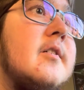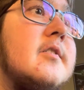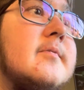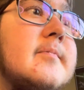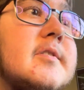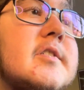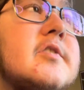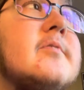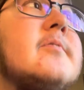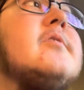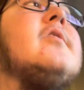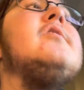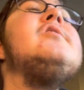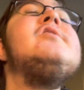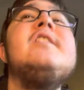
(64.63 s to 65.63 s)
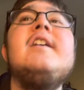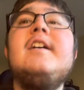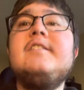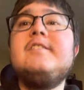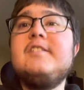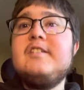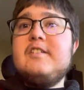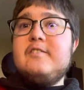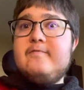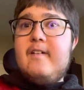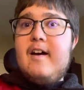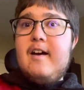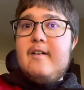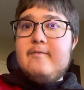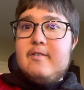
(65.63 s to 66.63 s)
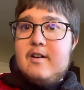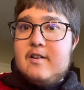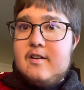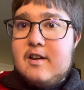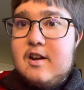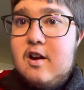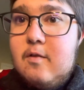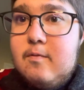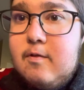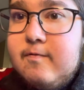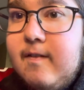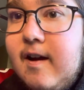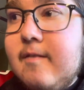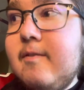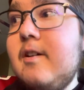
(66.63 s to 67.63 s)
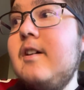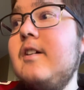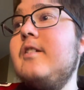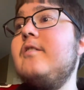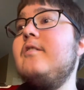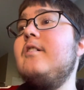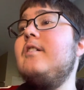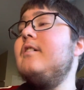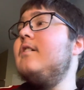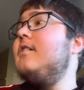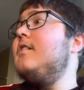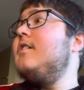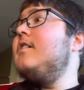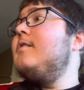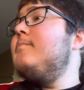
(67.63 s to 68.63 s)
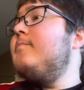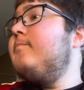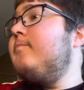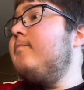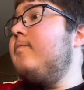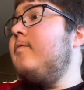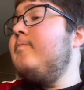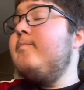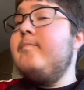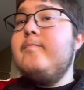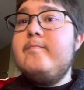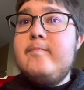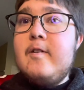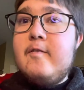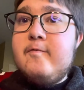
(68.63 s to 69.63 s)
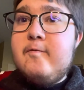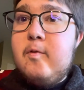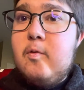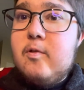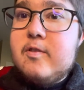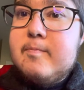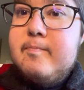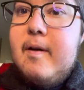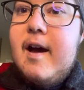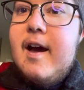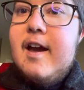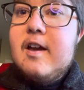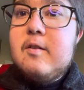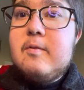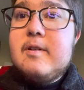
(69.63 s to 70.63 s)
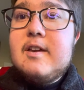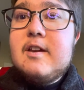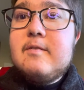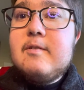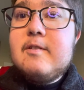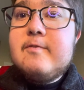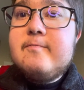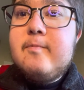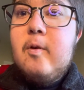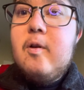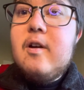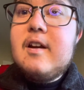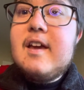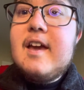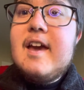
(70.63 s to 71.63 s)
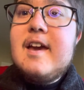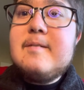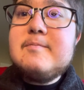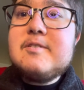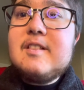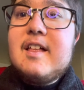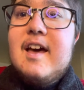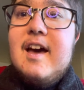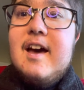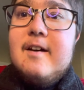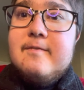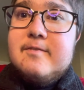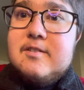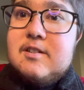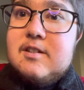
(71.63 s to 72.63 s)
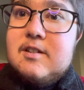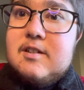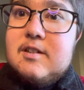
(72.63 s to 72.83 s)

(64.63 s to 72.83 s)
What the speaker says: But this was our chance to get to 500, to get over 500 before the bye week with four games left.